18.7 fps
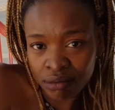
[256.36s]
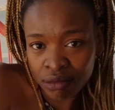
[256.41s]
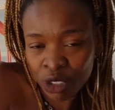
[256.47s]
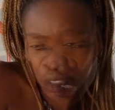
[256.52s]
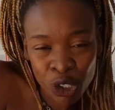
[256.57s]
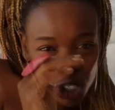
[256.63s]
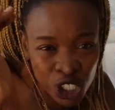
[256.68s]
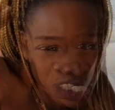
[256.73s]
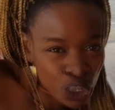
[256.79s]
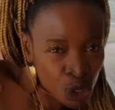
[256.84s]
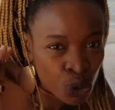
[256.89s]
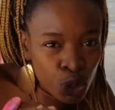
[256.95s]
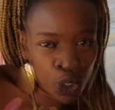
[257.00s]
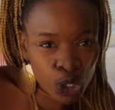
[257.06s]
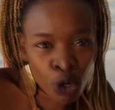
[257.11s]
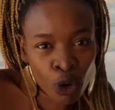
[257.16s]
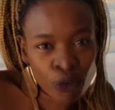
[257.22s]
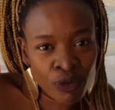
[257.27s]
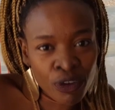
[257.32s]
you're just too
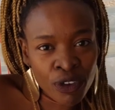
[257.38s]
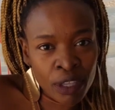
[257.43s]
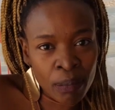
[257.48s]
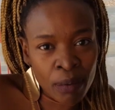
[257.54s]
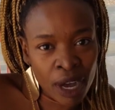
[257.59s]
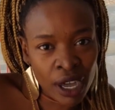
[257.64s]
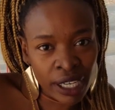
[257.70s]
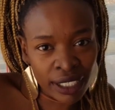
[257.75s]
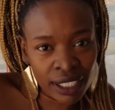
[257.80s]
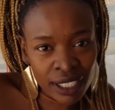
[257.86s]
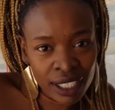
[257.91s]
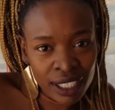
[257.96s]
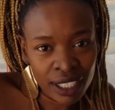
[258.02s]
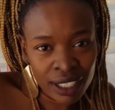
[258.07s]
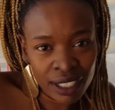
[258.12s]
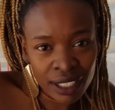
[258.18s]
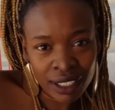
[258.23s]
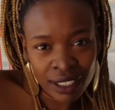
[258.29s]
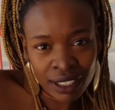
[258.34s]
short for the part.
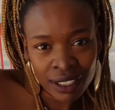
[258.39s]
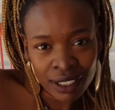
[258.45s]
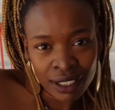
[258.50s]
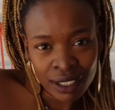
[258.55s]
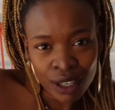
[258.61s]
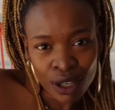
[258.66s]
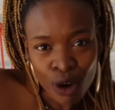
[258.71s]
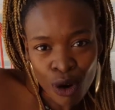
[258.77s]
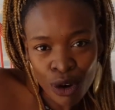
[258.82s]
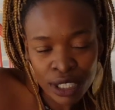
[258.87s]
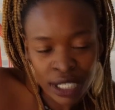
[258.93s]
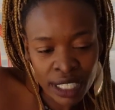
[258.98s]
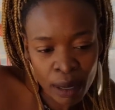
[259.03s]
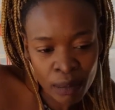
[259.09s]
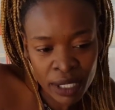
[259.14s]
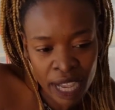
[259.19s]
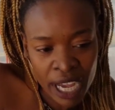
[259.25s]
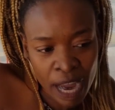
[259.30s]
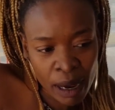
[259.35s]
Or
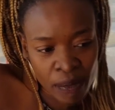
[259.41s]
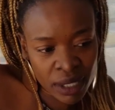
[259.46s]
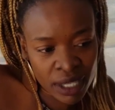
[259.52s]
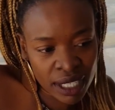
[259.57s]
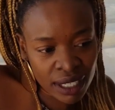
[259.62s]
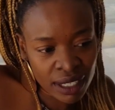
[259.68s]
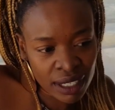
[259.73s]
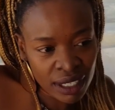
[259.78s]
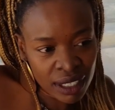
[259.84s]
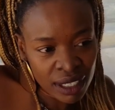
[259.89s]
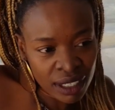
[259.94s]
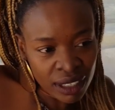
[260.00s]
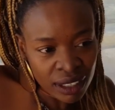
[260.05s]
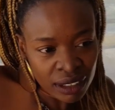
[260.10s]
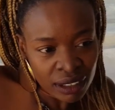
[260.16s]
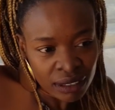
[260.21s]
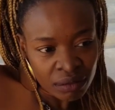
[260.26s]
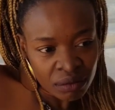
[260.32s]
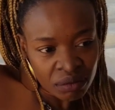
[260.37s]
sometimes,
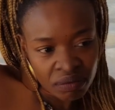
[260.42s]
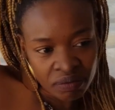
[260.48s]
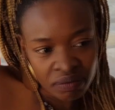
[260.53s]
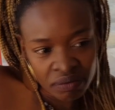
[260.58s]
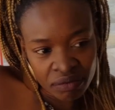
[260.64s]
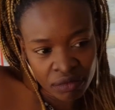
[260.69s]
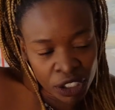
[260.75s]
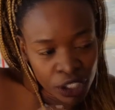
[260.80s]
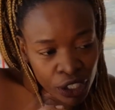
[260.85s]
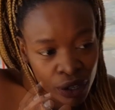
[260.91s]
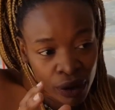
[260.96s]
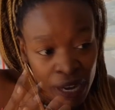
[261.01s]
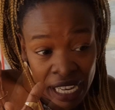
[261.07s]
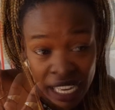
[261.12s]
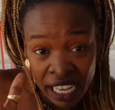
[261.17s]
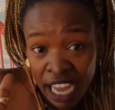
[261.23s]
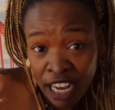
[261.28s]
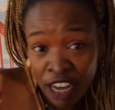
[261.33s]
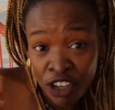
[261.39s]
you know,
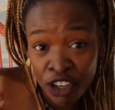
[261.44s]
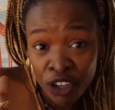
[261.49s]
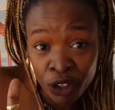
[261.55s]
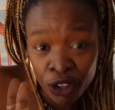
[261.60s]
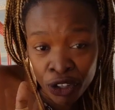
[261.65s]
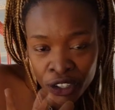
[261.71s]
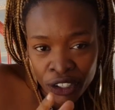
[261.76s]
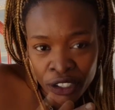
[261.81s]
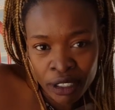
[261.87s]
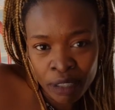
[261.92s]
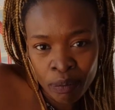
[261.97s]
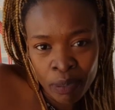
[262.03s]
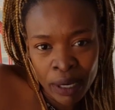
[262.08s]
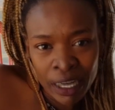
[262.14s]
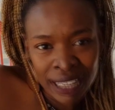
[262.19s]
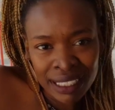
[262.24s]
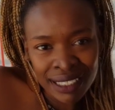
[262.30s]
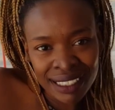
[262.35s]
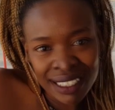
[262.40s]
again, you're good,
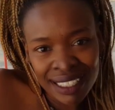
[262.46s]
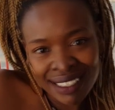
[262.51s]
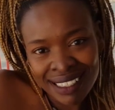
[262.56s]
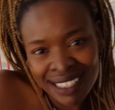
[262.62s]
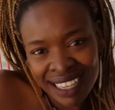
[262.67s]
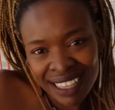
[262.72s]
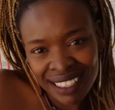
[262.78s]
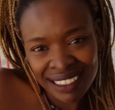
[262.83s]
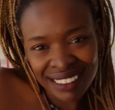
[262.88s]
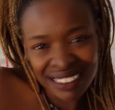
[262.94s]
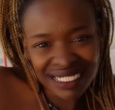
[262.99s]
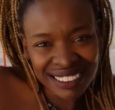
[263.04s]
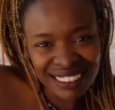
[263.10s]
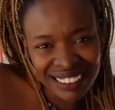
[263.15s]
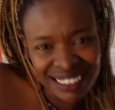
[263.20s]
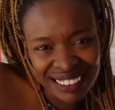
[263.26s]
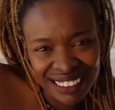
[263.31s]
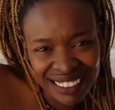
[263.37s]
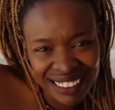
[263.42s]
but it's like,
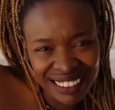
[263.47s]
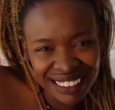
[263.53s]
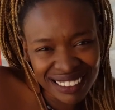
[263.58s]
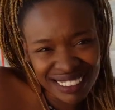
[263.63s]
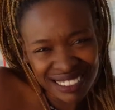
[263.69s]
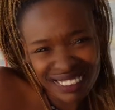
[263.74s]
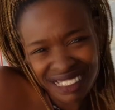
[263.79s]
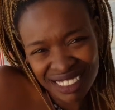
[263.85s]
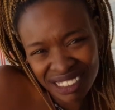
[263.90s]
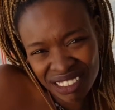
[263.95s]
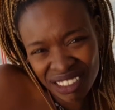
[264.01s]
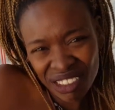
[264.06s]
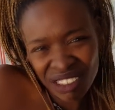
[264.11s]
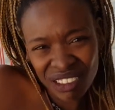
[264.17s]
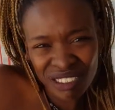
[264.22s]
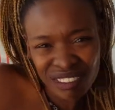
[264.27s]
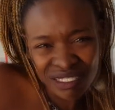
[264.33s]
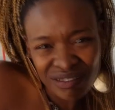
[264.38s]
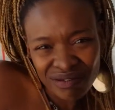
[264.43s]
you
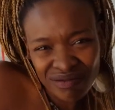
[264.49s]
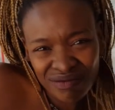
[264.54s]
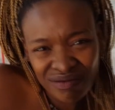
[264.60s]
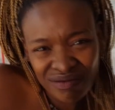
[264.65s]
know,